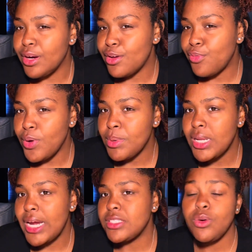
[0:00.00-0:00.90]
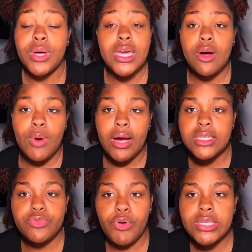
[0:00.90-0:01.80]
You feel me? Like so when he around his
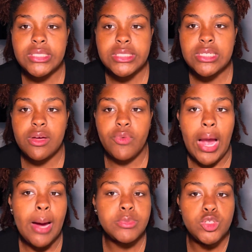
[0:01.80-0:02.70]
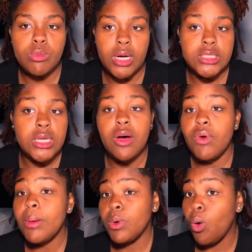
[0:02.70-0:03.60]
friends and stuff, I'm to myself.
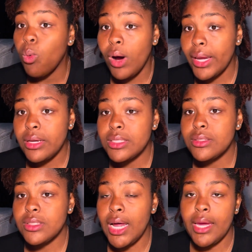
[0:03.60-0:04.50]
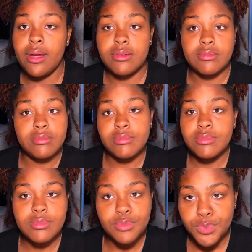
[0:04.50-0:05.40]
I'm quiet. Like
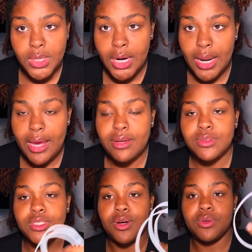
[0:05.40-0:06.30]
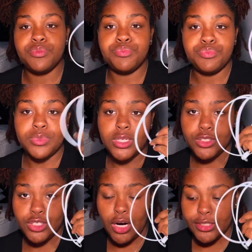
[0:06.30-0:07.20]
none of that. So
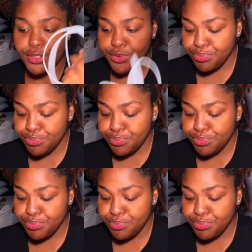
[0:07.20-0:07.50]
charger.